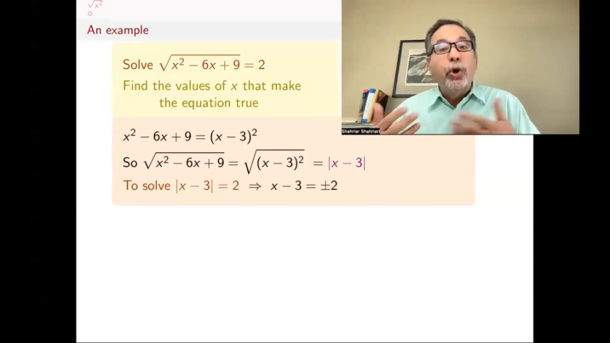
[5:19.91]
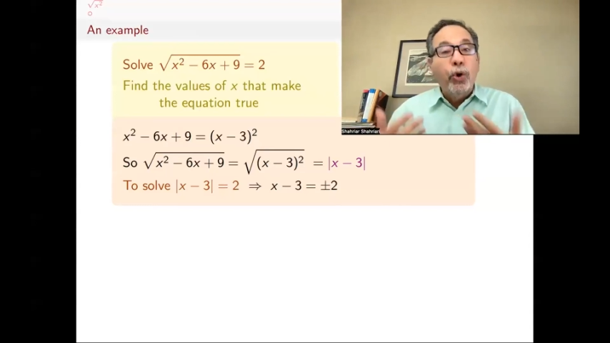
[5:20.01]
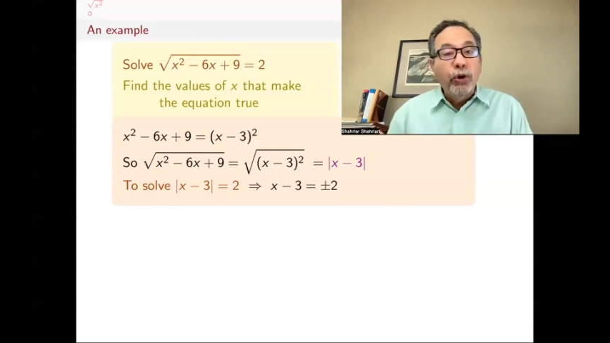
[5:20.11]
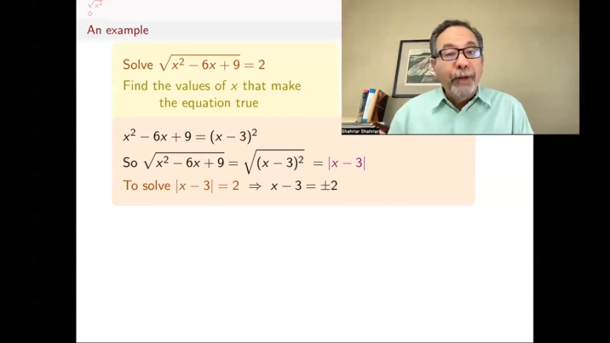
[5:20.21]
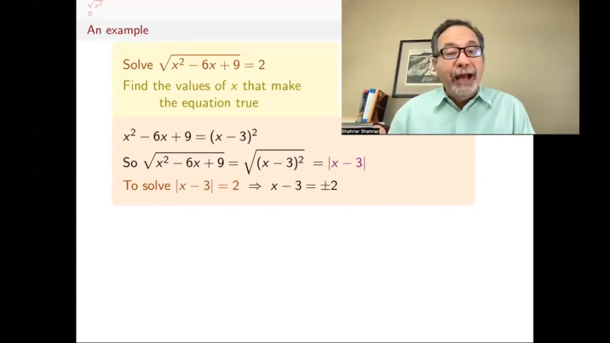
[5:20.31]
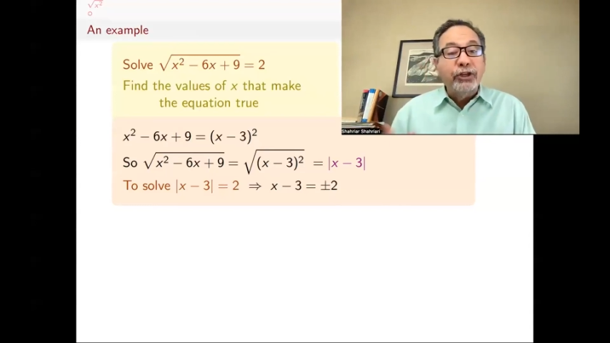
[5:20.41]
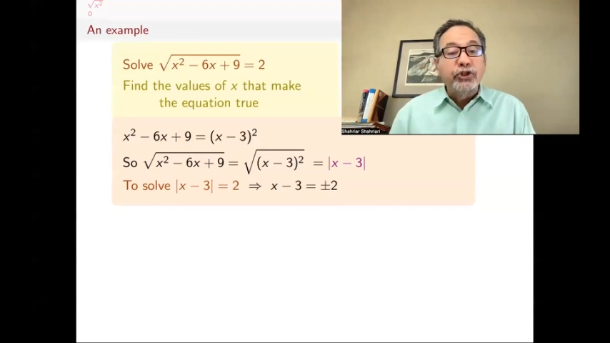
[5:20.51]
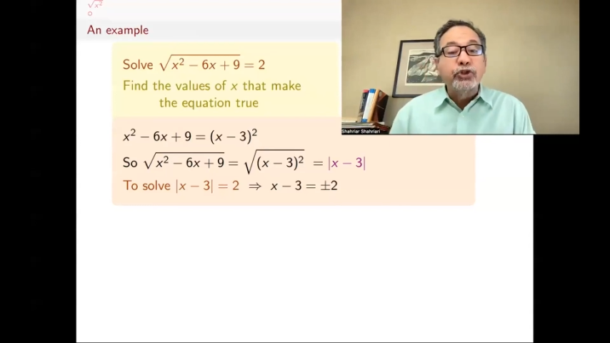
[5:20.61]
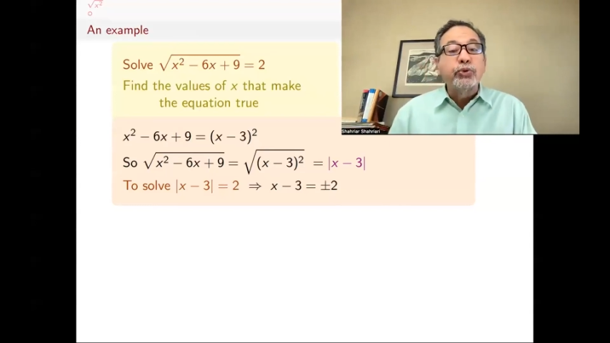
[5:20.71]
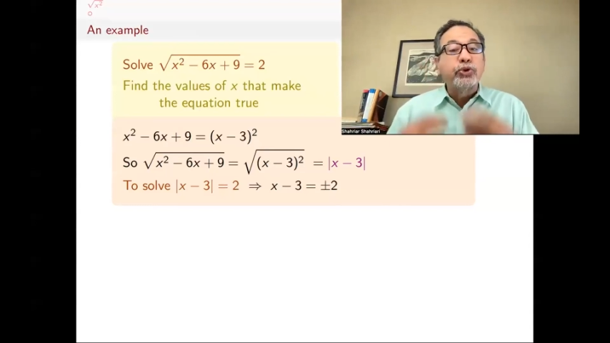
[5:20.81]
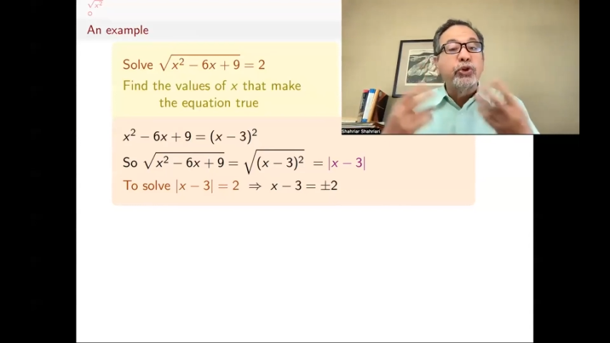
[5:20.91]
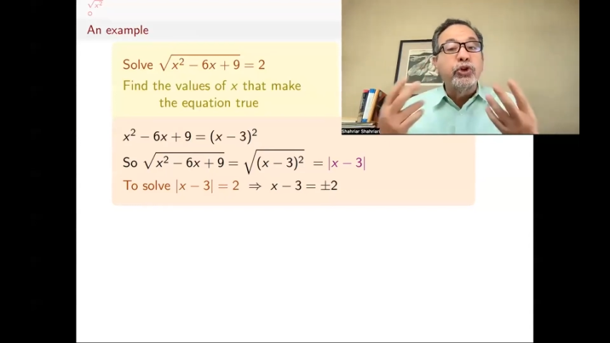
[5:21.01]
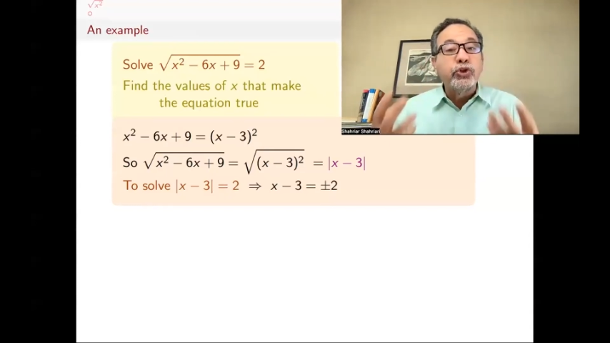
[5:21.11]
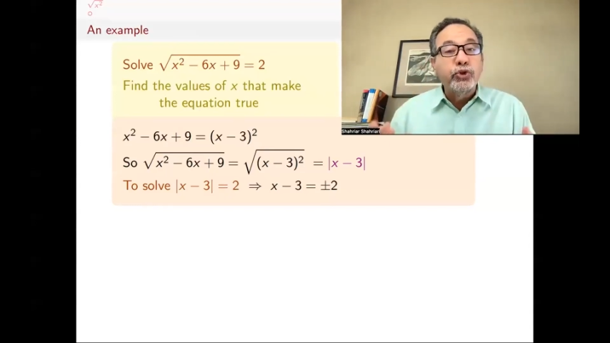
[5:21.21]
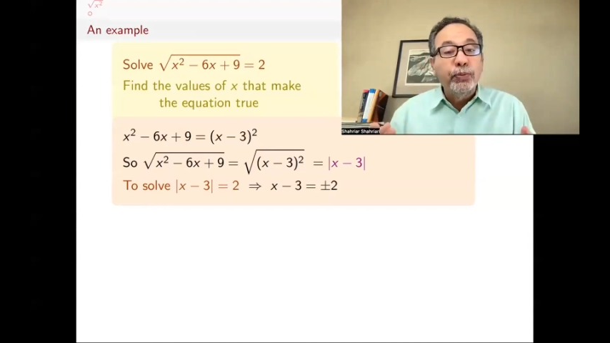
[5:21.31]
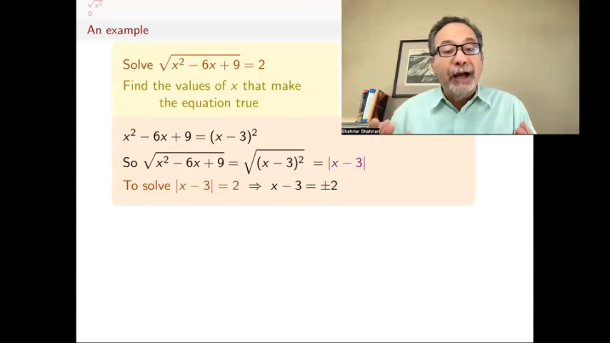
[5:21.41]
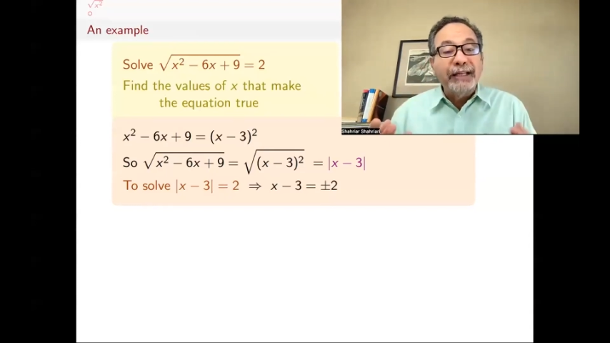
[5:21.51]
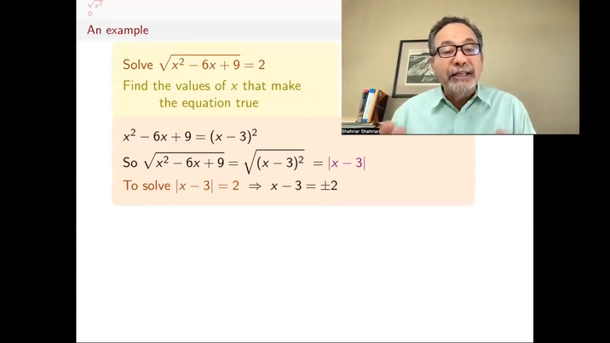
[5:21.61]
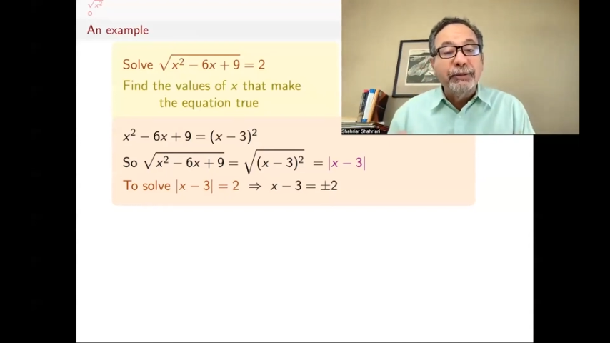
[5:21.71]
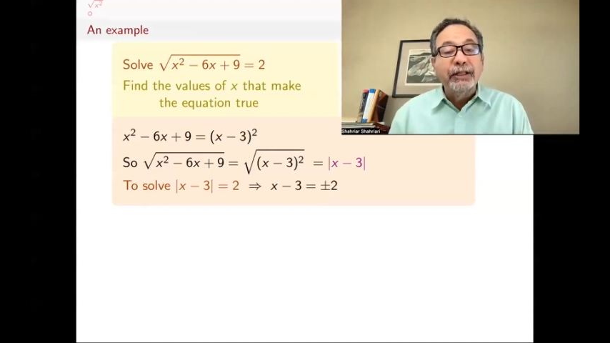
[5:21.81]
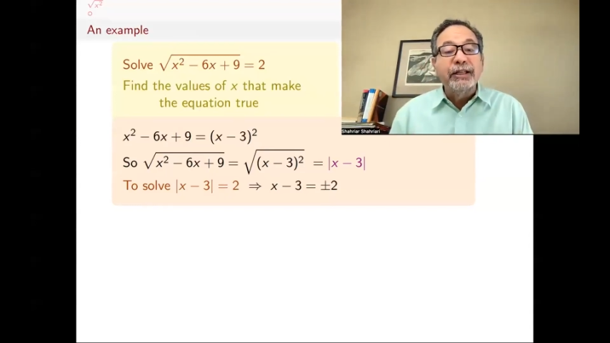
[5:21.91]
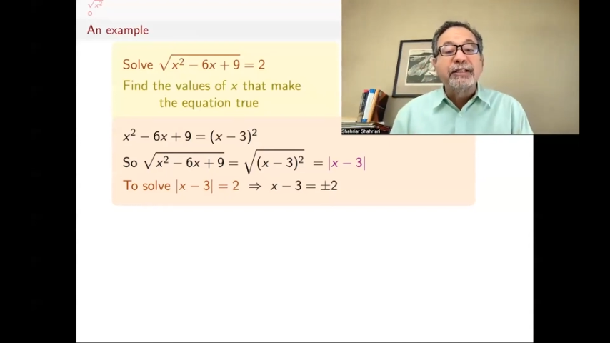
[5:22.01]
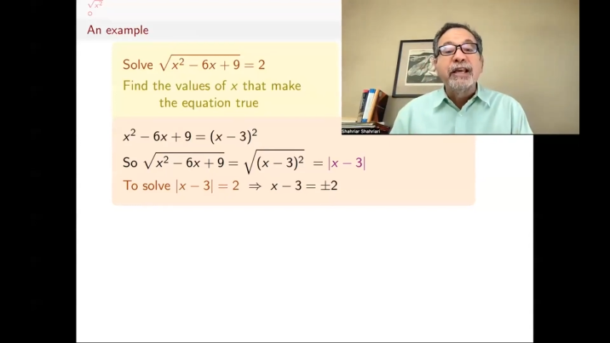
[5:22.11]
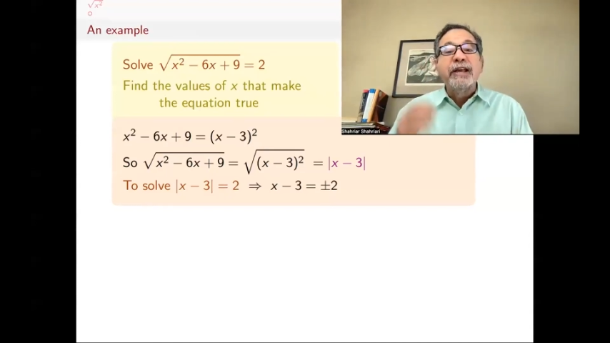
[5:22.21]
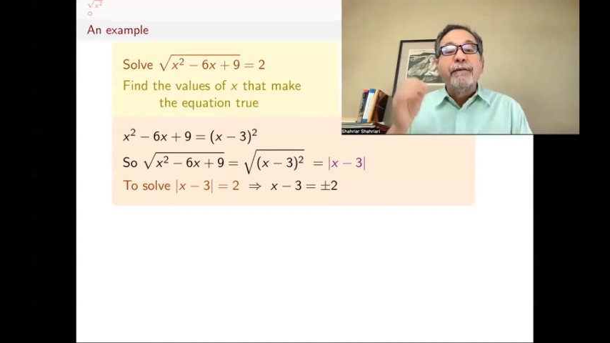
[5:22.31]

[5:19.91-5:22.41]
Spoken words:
or minus 2. So there's two possibilities.